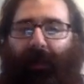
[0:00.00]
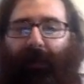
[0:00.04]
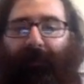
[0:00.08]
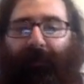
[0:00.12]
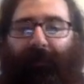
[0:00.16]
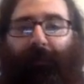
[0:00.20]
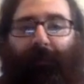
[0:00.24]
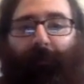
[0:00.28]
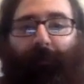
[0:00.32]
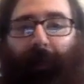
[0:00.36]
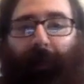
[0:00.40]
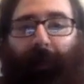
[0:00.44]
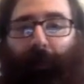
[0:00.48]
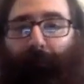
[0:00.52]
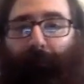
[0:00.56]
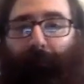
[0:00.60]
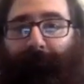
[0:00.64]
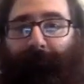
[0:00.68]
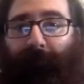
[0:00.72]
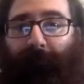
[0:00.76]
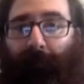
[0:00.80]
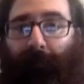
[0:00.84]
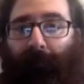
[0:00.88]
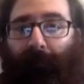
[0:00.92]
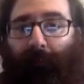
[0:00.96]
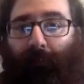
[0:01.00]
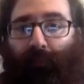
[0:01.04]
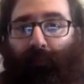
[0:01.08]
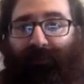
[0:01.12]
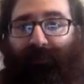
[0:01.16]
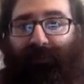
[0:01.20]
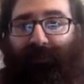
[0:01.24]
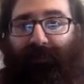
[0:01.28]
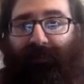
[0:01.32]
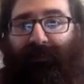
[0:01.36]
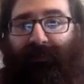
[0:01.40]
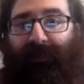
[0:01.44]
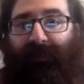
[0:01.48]
here alpha was
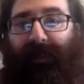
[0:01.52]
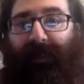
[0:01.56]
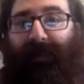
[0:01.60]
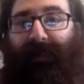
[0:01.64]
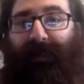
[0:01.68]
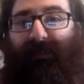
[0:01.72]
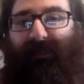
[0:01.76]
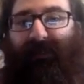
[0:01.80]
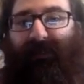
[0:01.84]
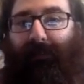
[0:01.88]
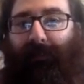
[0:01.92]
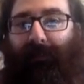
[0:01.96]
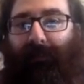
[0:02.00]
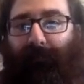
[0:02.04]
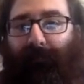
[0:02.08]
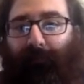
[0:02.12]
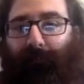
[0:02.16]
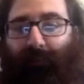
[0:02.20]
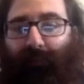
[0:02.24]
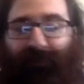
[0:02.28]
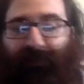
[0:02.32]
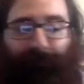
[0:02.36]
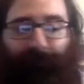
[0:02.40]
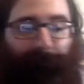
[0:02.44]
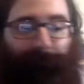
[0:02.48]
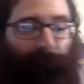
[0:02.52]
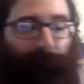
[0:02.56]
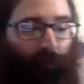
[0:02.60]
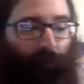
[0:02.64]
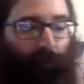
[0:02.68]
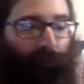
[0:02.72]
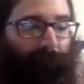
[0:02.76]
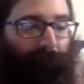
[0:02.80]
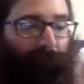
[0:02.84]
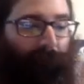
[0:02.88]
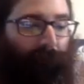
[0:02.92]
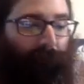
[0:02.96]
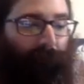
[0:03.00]
just tangent inverse of
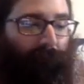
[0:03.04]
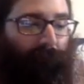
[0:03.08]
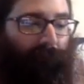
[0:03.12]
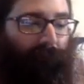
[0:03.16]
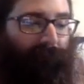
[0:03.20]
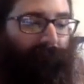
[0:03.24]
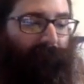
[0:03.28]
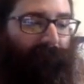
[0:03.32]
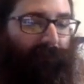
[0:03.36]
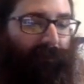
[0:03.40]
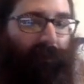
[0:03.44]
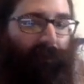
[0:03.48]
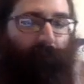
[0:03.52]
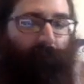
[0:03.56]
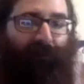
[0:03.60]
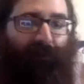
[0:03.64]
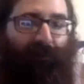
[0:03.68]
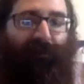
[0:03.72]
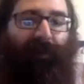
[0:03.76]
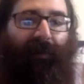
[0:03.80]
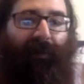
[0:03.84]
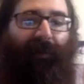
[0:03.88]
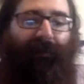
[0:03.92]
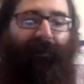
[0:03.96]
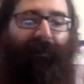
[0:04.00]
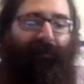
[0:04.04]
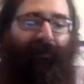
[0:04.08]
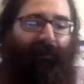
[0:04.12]
4/3, which again I need a